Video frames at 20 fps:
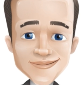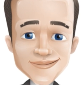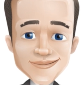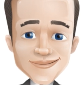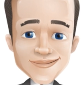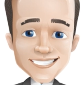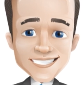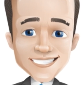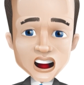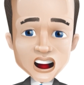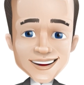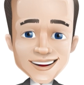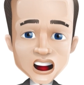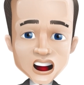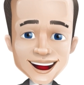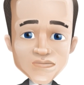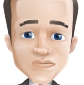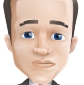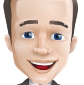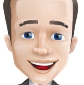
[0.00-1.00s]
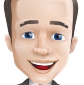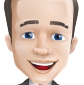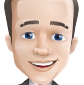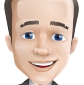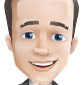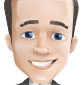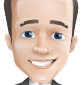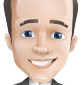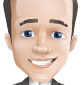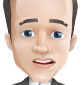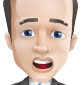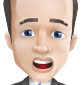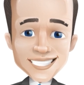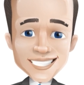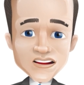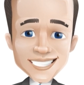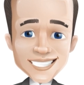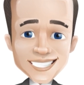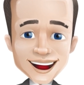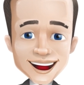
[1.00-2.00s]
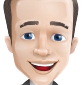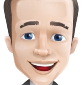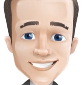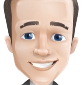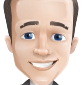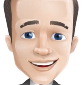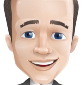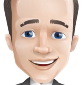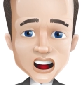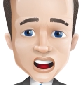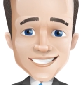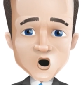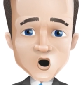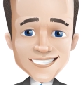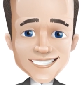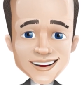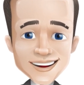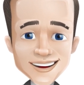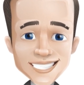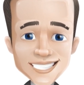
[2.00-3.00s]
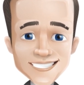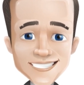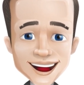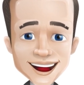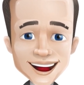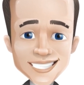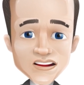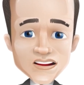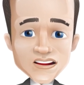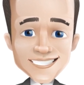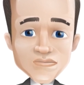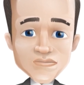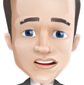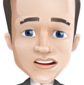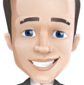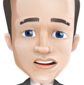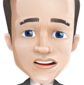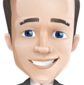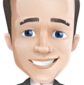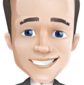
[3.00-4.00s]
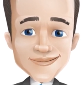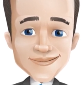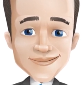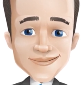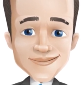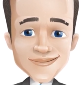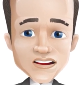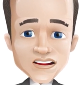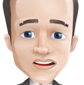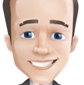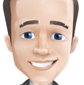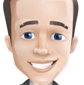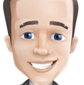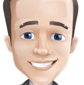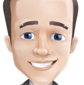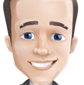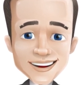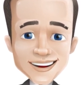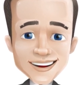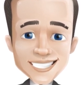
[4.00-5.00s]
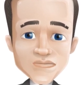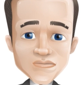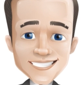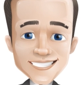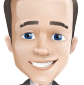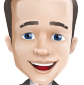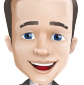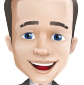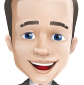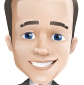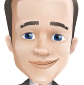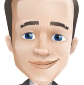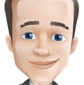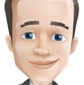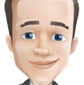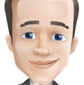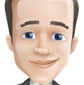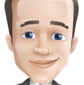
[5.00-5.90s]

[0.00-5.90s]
Frequent buying and selling are bound to be costly in terms of commissions, which can shrink the profit.